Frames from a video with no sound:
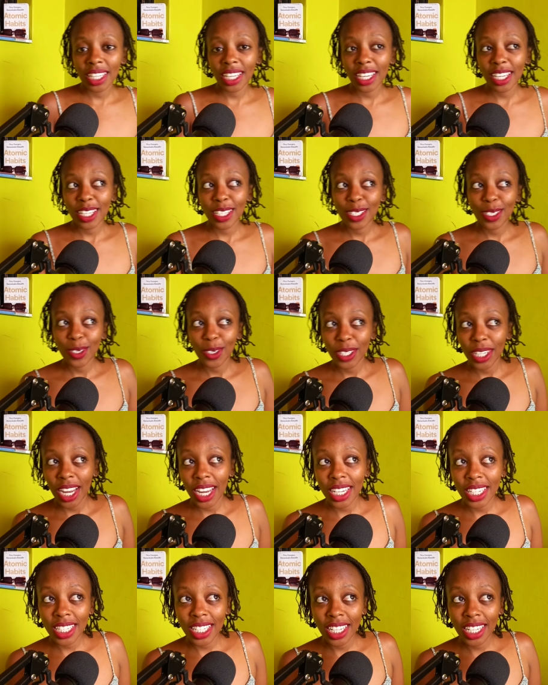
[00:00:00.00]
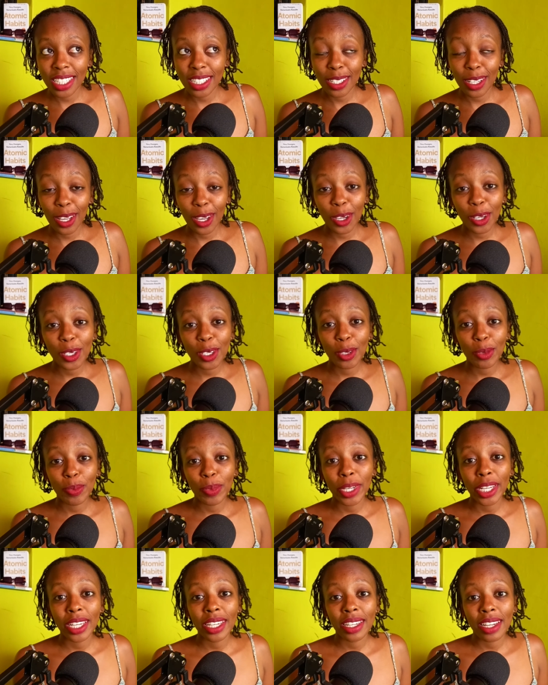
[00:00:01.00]
years or ninety years are going to
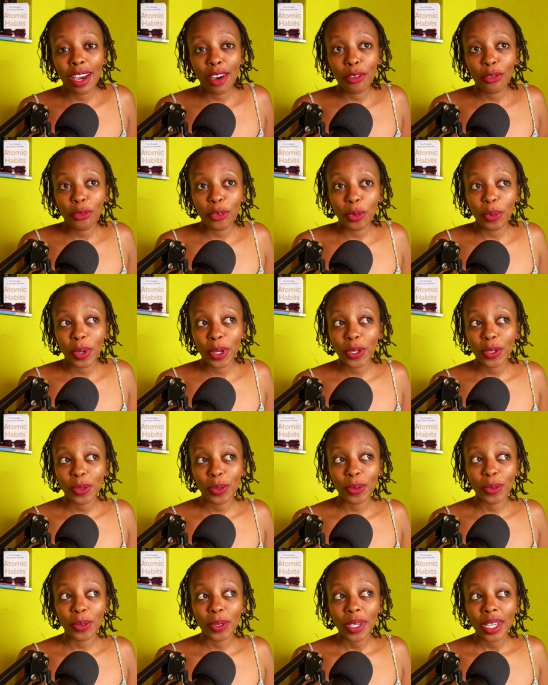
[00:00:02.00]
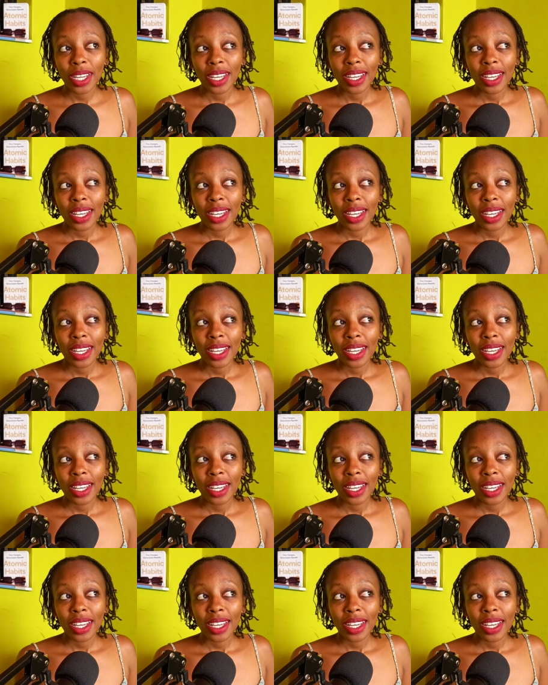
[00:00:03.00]
be enough for me to